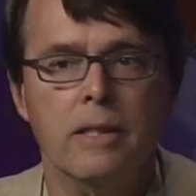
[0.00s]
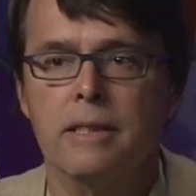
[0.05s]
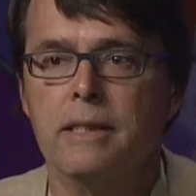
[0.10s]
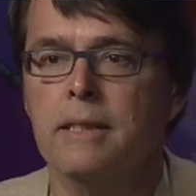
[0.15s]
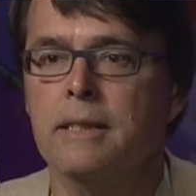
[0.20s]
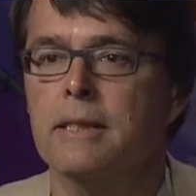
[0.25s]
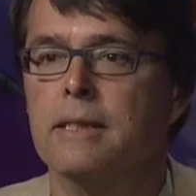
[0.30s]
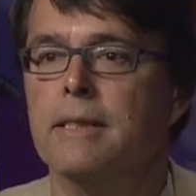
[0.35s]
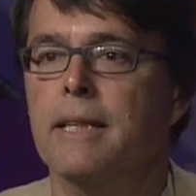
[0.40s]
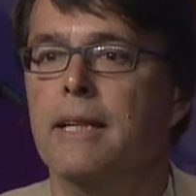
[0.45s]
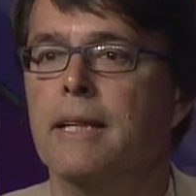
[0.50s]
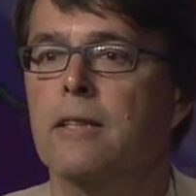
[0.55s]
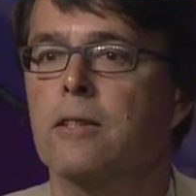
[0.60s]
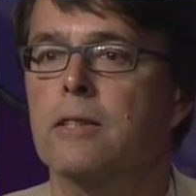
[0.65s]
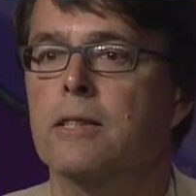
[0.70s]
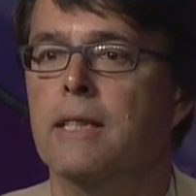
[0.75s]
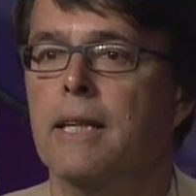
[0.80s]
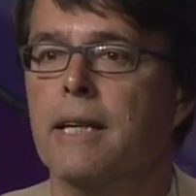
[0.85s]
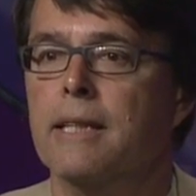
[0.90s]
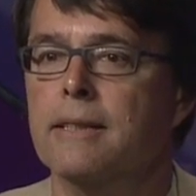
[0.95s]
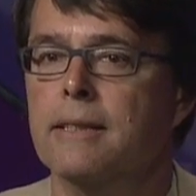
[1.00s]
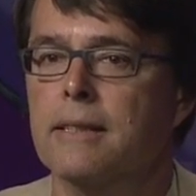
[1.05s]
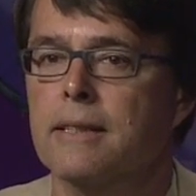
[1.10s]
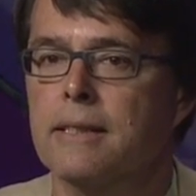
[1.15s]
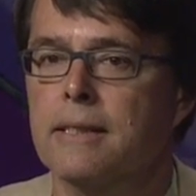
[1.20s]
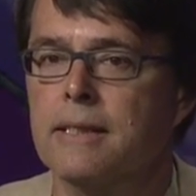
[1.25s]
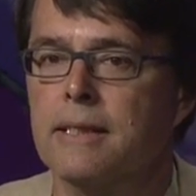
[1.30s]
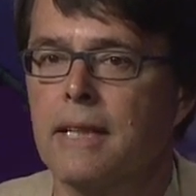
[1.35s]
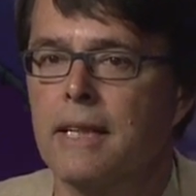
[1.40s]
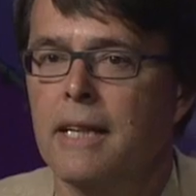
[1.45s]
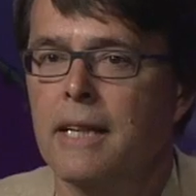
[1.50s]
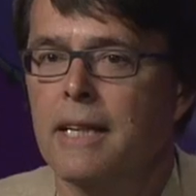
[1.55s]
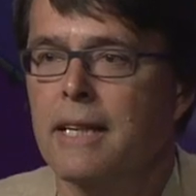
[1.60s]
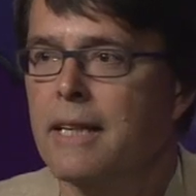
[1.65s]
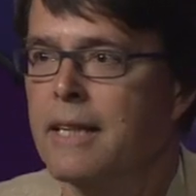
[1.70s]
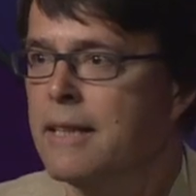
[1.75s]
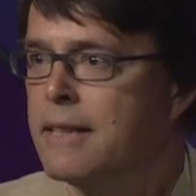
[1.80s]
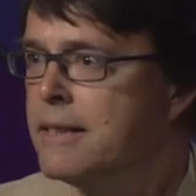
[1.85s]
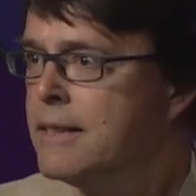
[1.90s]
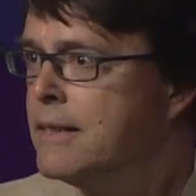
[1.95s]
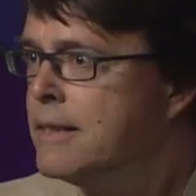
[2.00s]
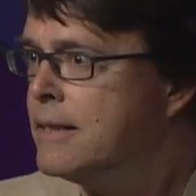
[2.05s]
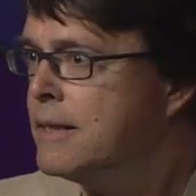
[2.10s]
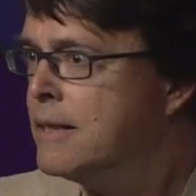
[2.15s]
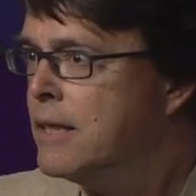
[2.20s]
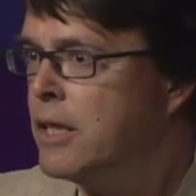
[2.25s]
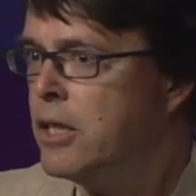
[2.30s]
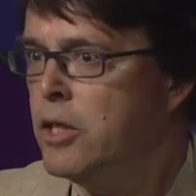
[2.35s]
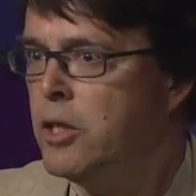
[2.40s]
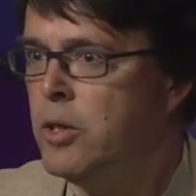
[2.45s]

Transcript: It's in Taylor, Texas, and it's this